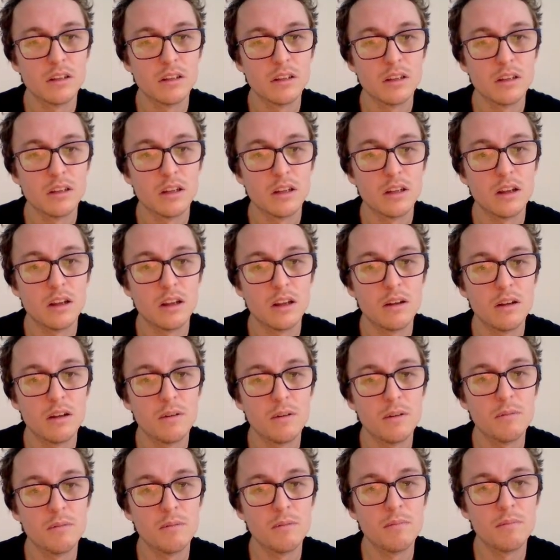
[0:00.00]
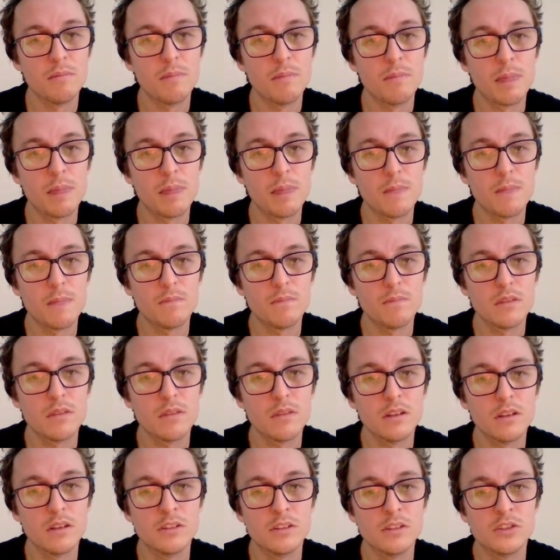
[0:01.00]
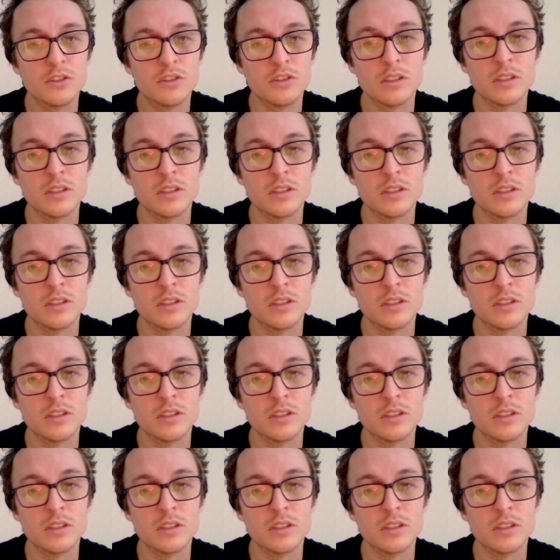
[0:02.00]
It's just,